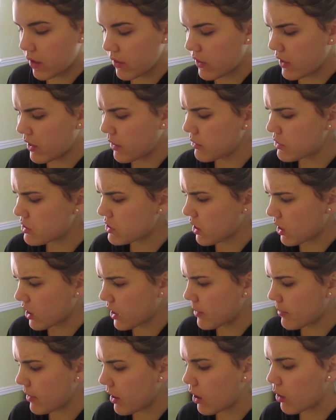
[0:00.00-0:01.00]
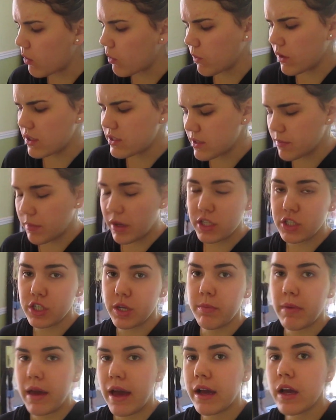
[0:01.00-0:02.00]
I think I was talking about what's in my
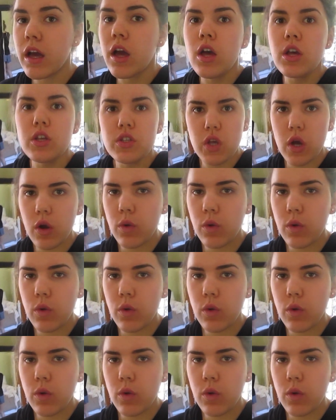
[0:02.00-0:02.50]
gym bag. So